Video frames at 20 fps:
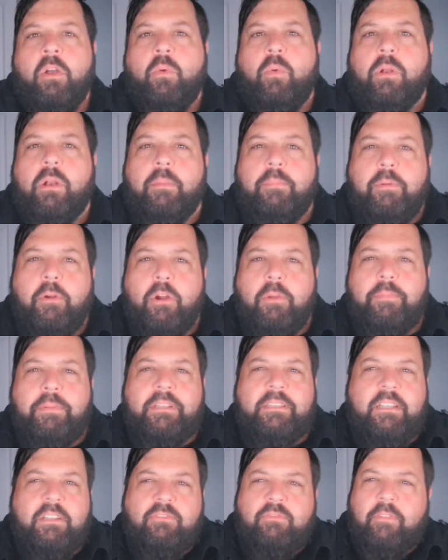When her
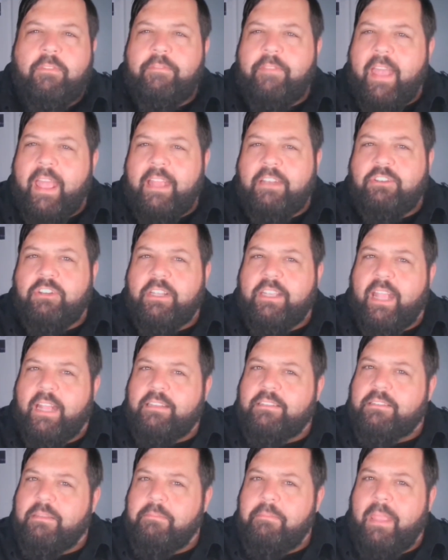purpose is revenge
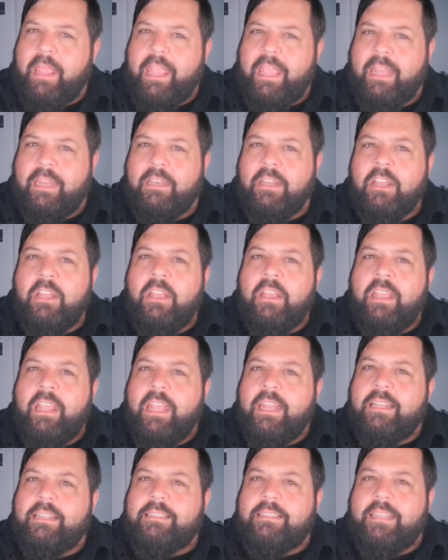against a man,
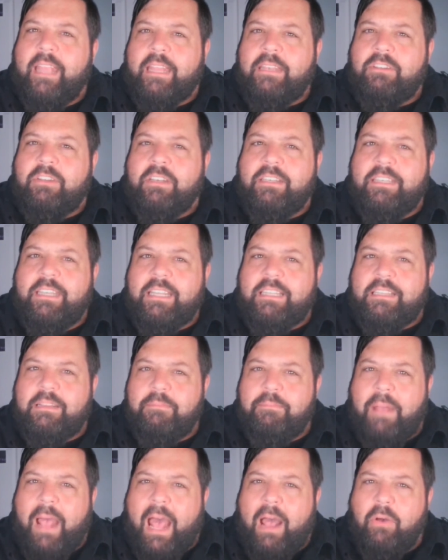it is said to
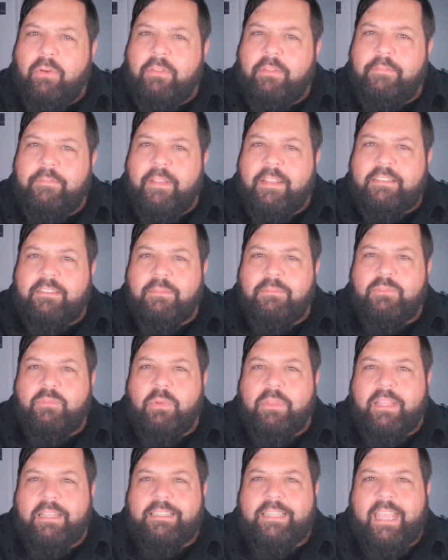disembowel the victims
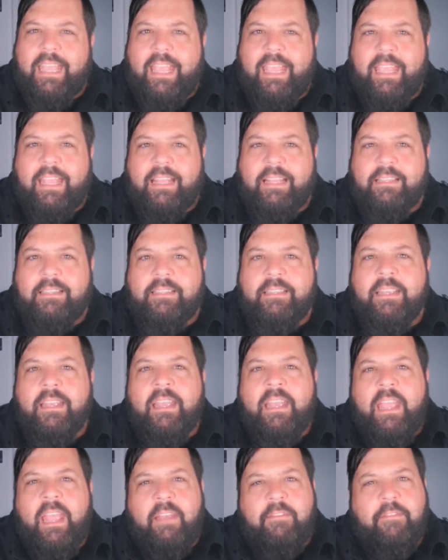with its hands.
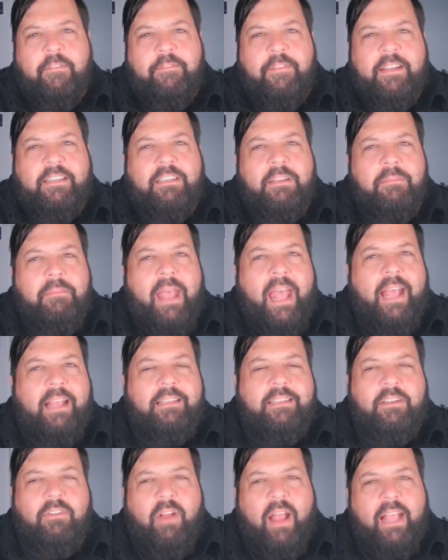If a victim
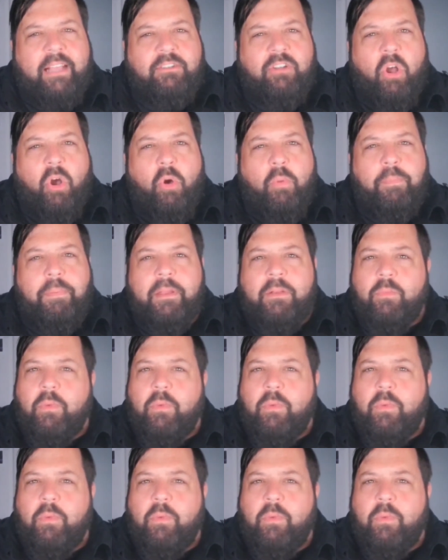has their eyes open